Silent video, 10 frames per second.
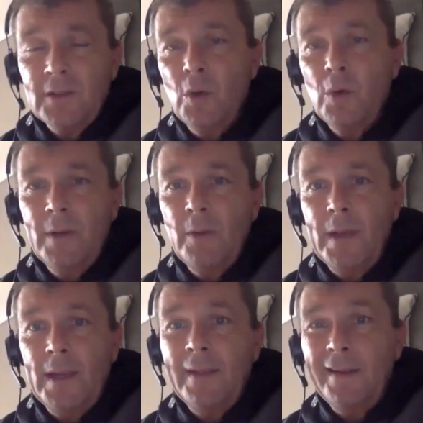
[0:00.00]
home and
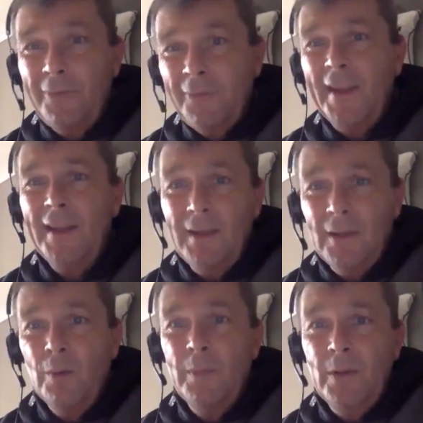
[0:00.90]
away, and then a final
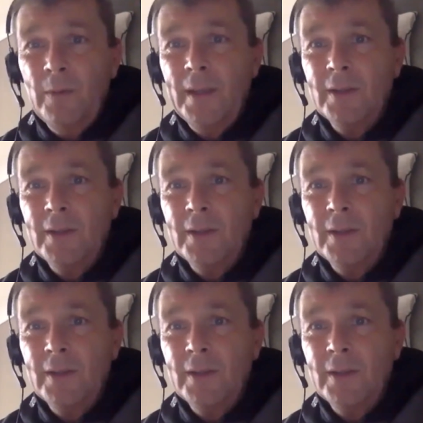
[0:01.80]
home and away.